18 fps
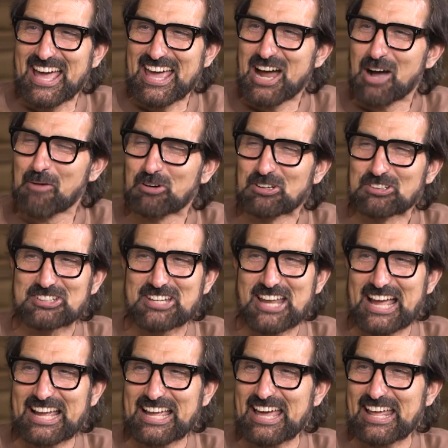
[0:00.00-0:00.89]
And I'm going to
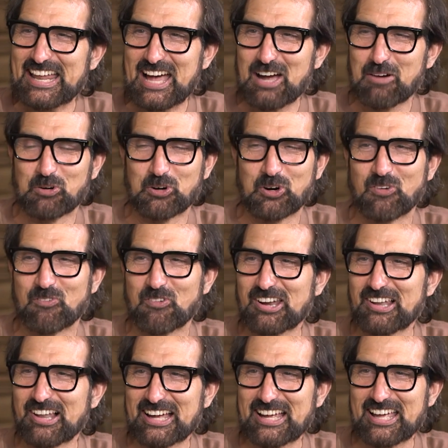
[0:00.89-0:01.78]
snag that hat. We're going to
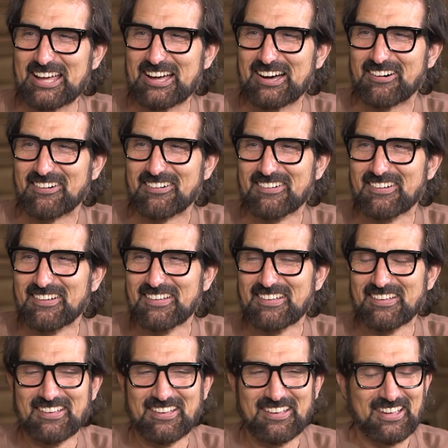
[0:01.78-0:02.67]
run like hell.
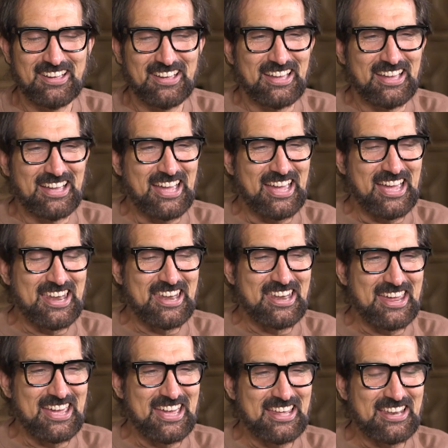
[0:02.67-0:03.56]

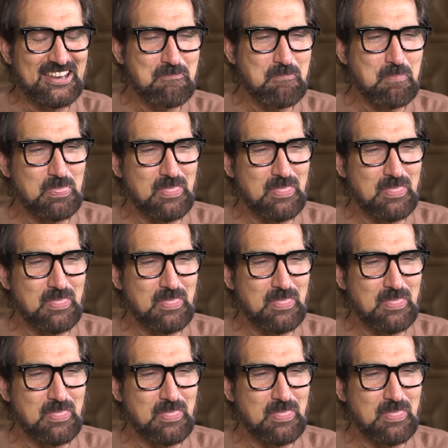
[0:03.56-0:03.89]
And then